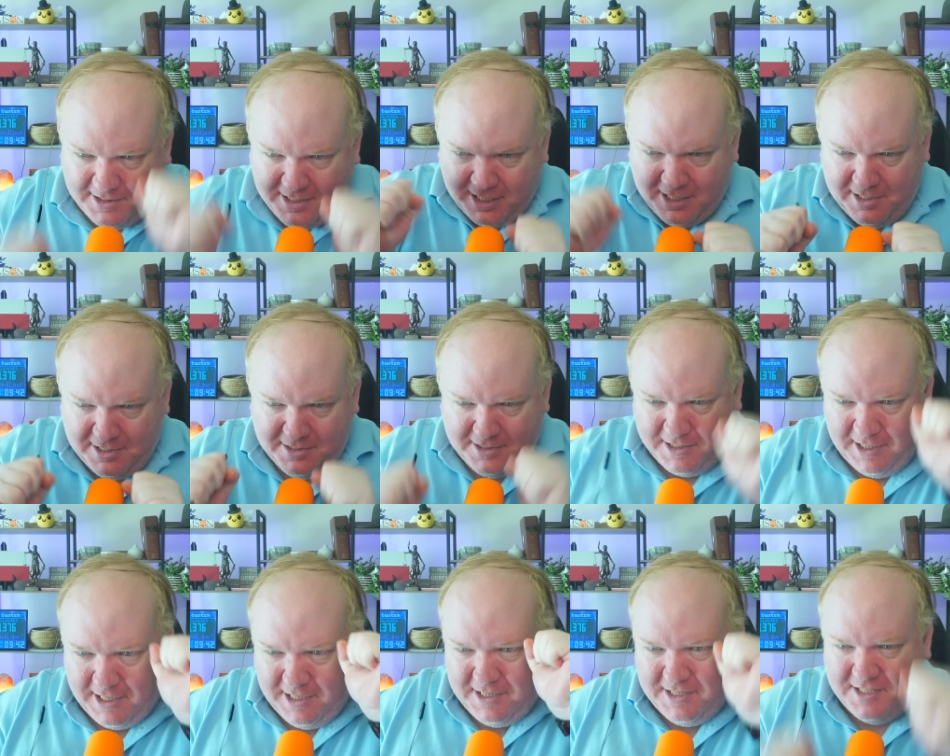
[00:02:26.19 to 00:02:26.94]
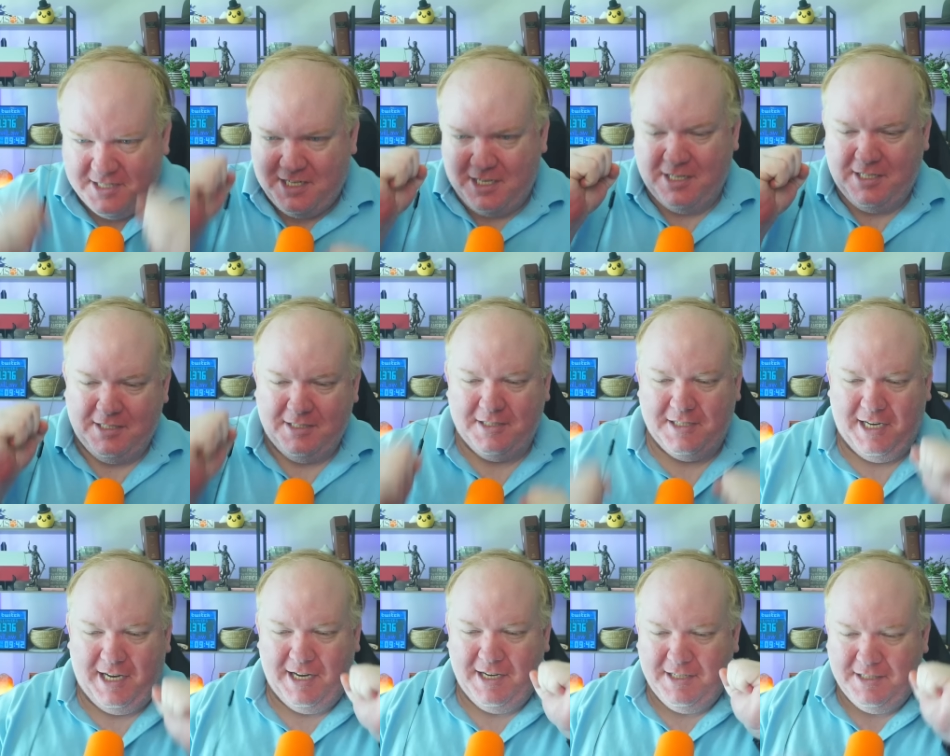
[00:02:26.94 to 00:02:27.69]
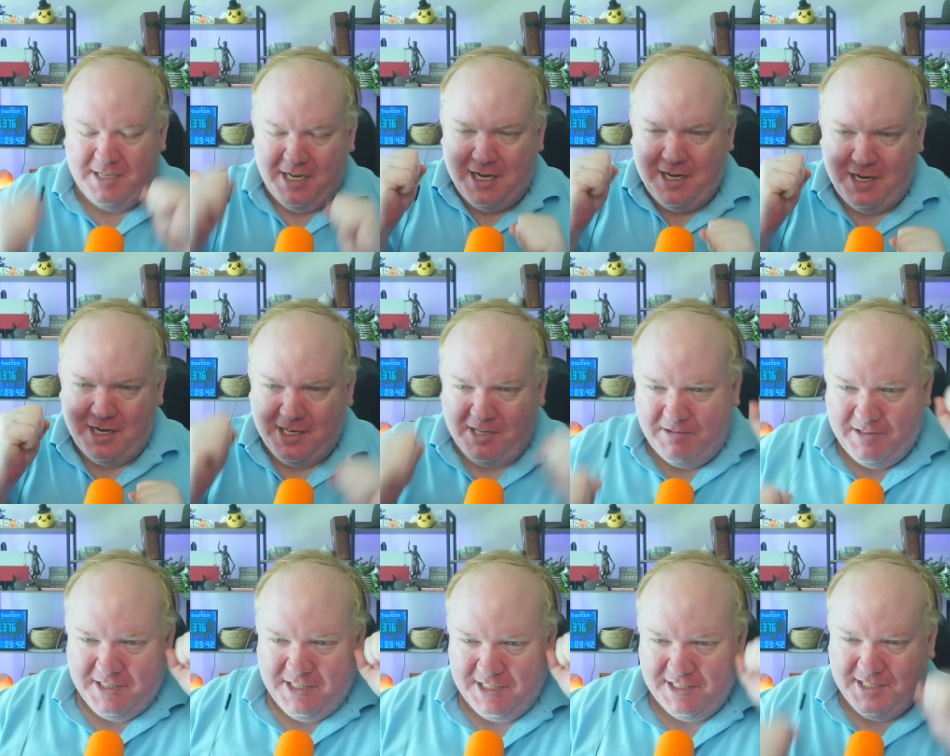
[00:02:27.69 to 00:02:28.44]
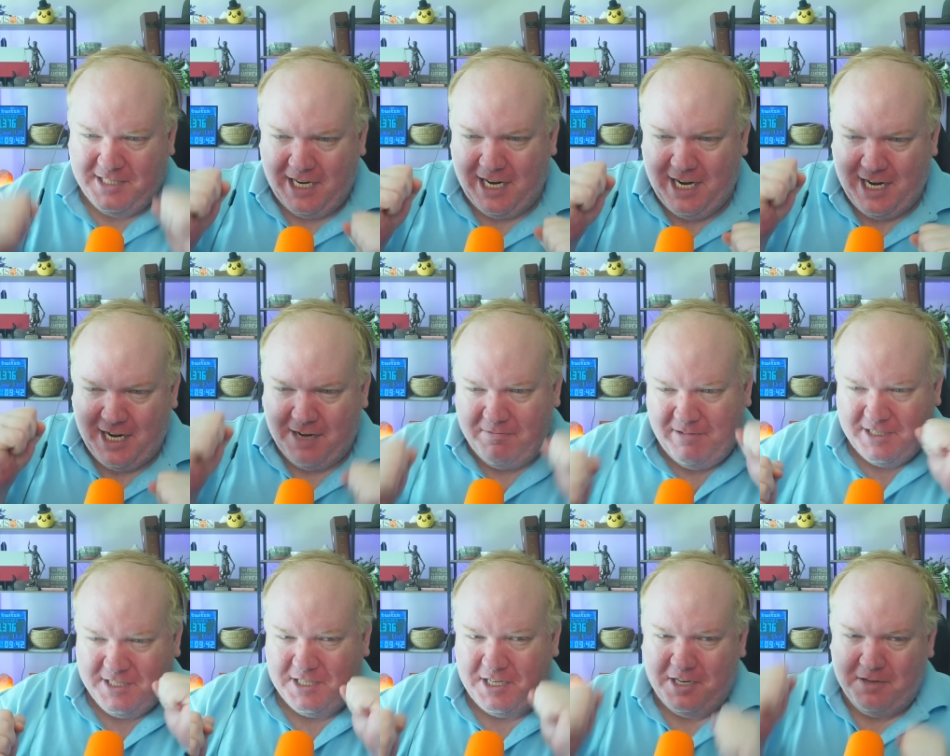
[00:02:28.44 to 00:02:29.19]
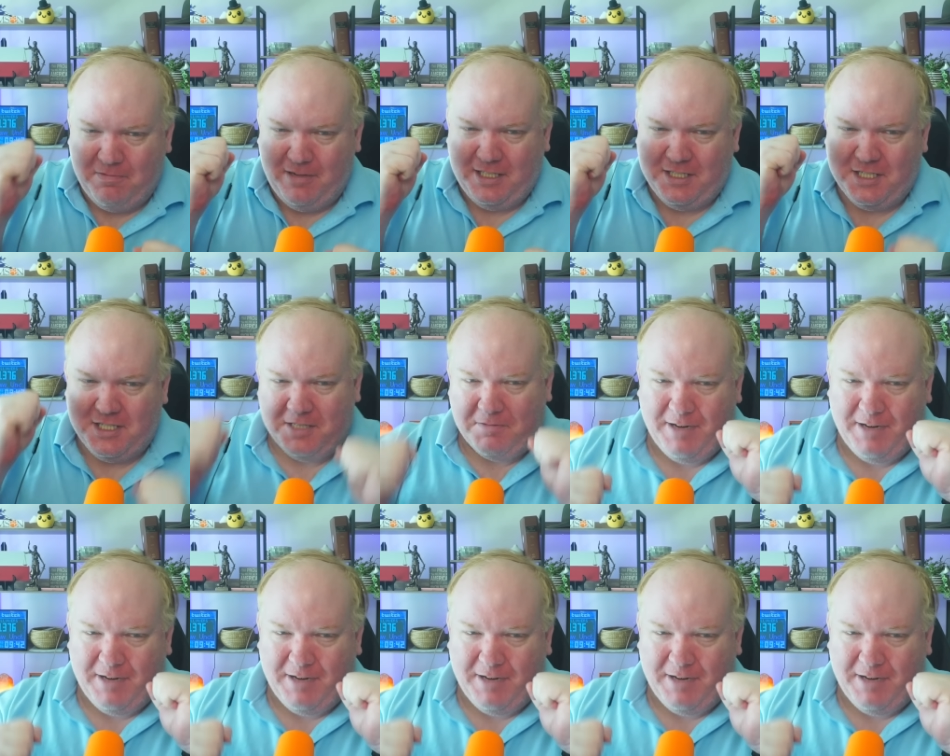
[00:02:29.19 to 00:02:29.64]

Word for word: Da, da, da ding dong, witch is dead, What's on witch,